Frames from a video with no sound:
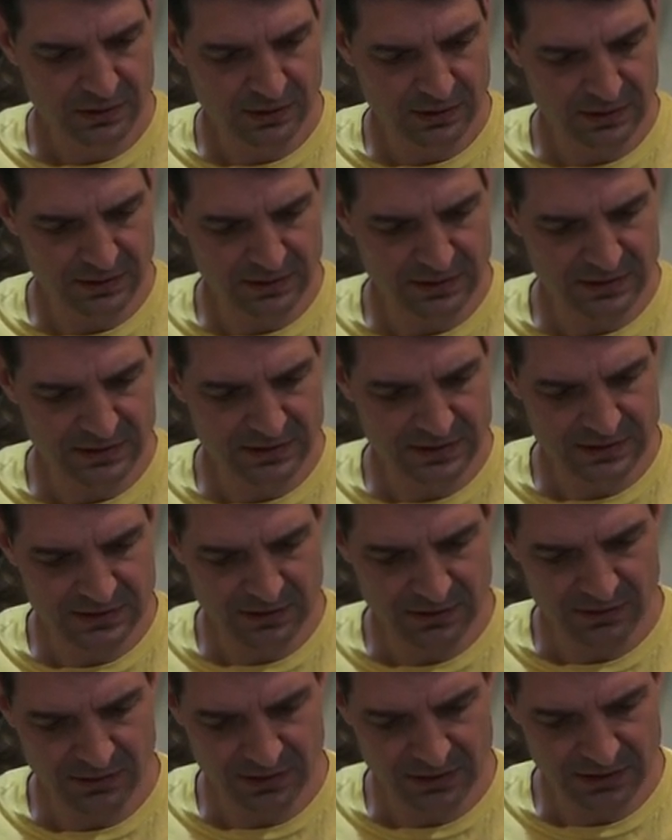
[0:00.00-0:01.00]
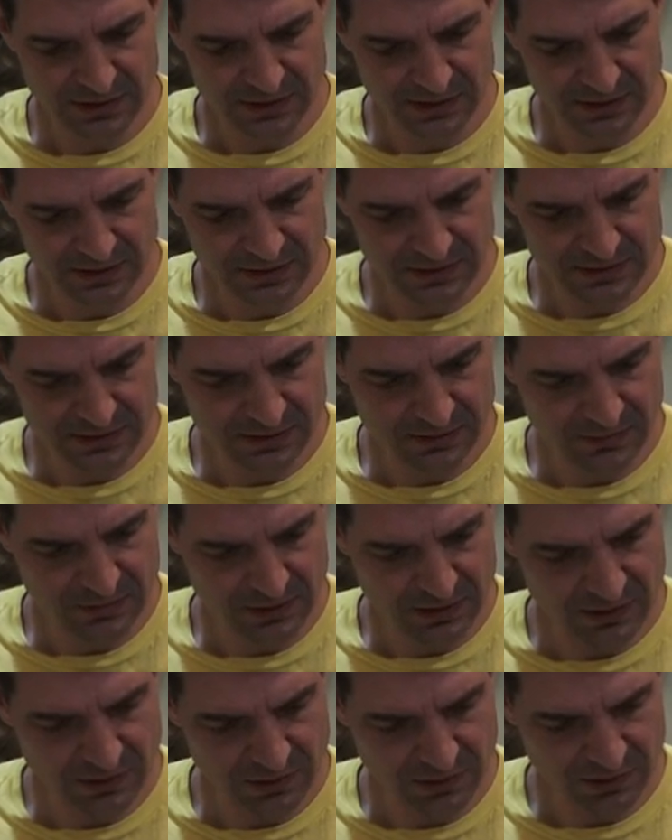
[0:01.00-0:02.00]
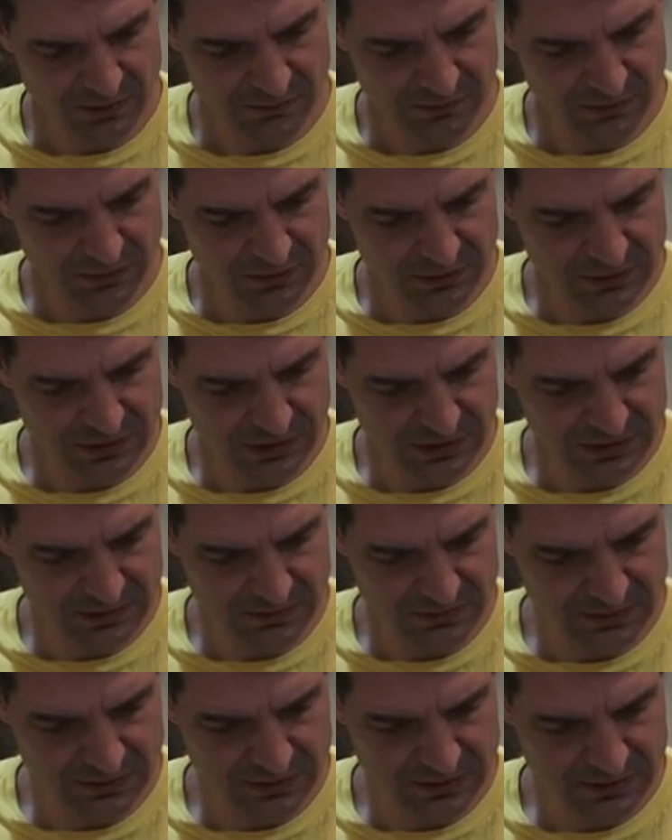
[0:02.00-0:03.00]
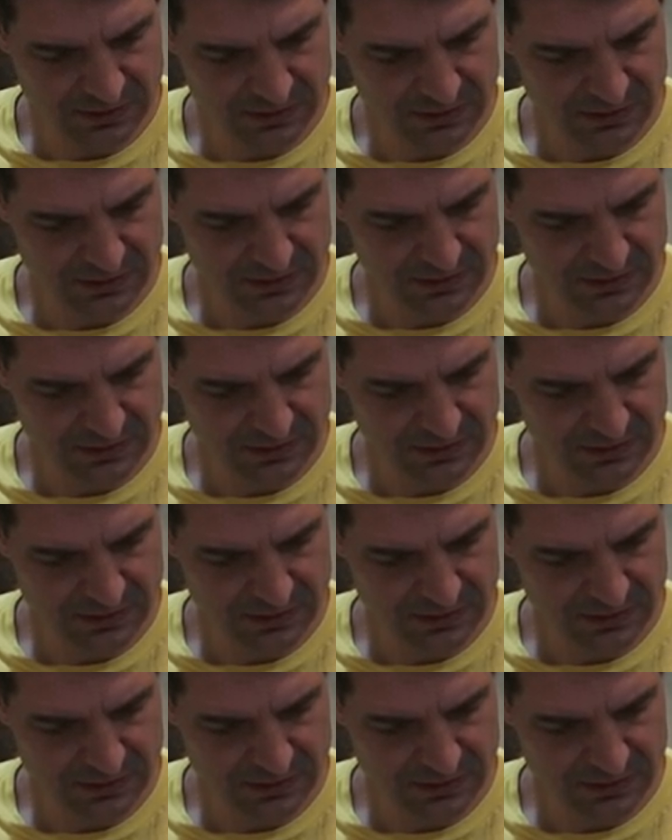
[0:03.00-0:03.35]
the necessary keys to make all of your adjustments.